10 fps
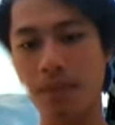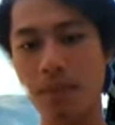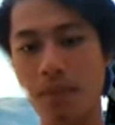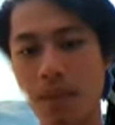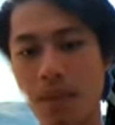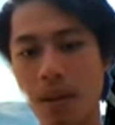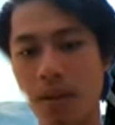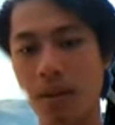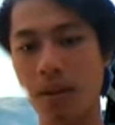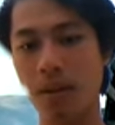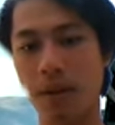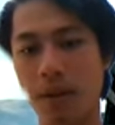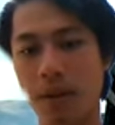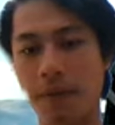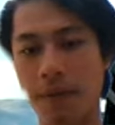the first
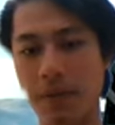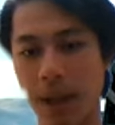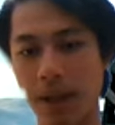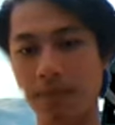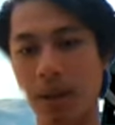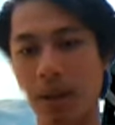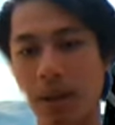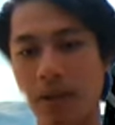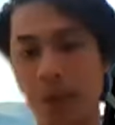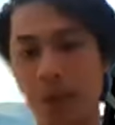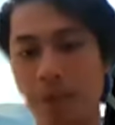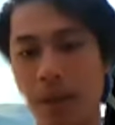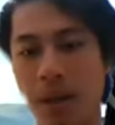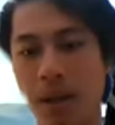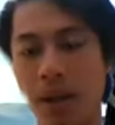time that PKKMB
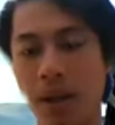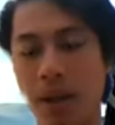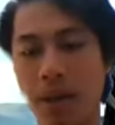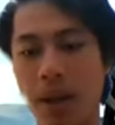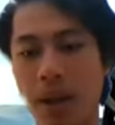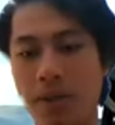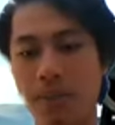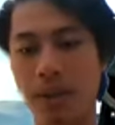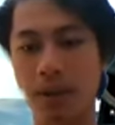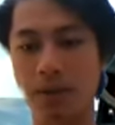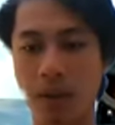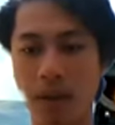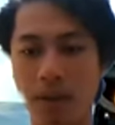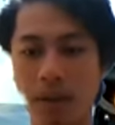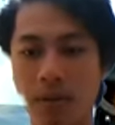has been conducted
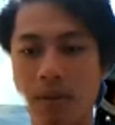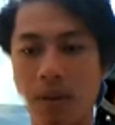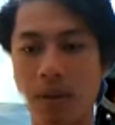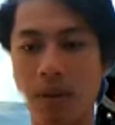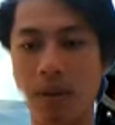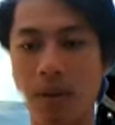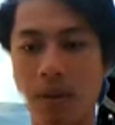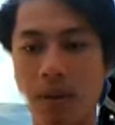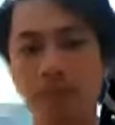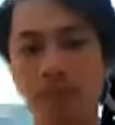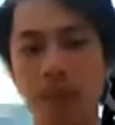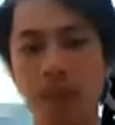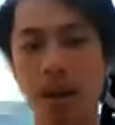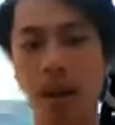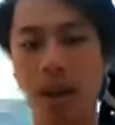online, and
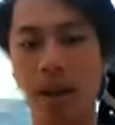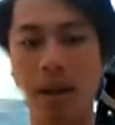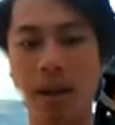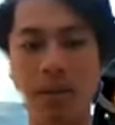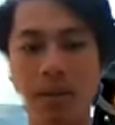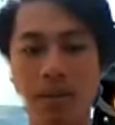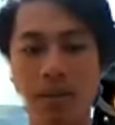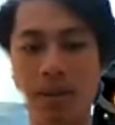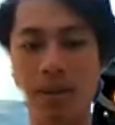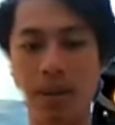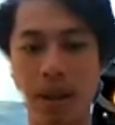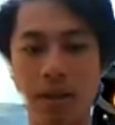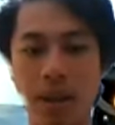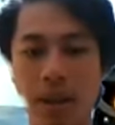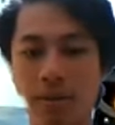I understand that
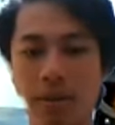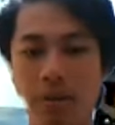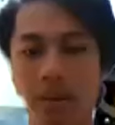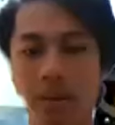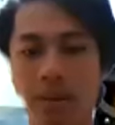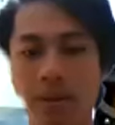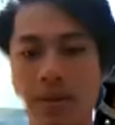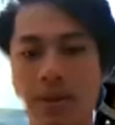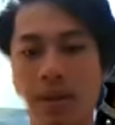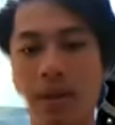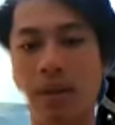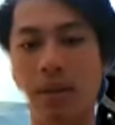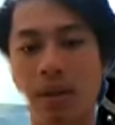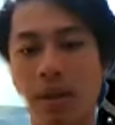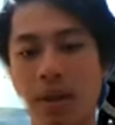there is still a
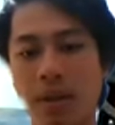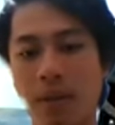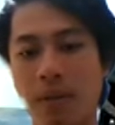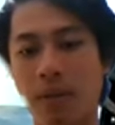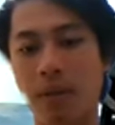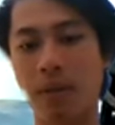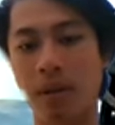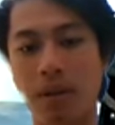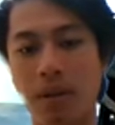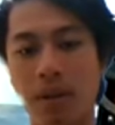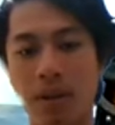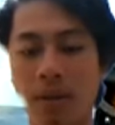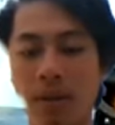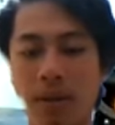lot of